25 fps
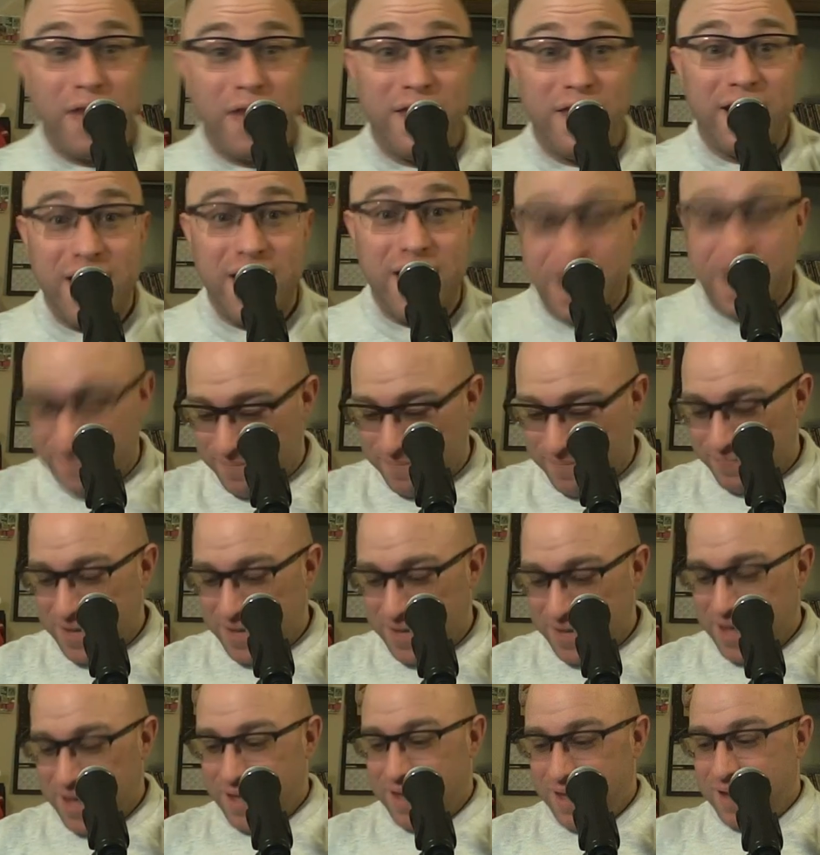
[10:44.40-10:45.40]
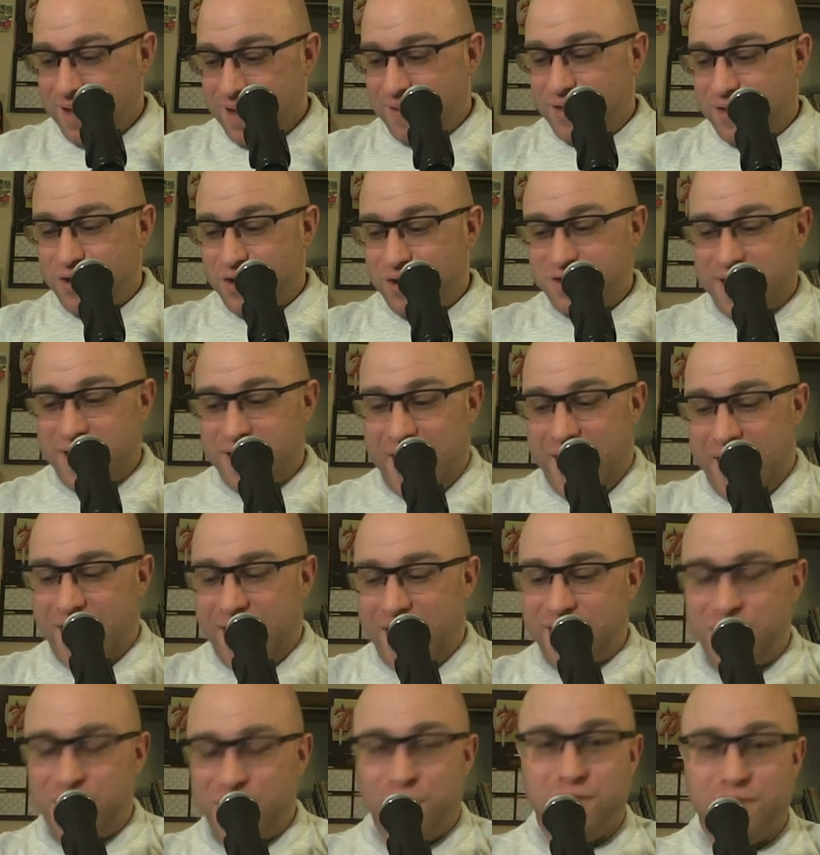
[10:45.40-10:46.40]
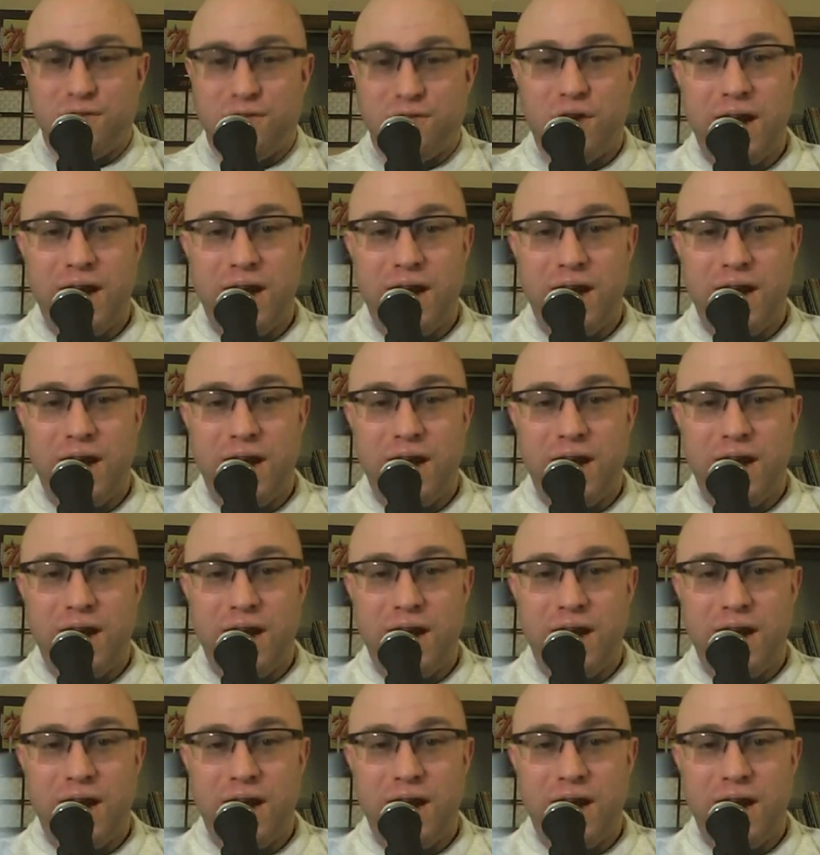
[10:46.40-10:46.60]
that again. There's an ad here for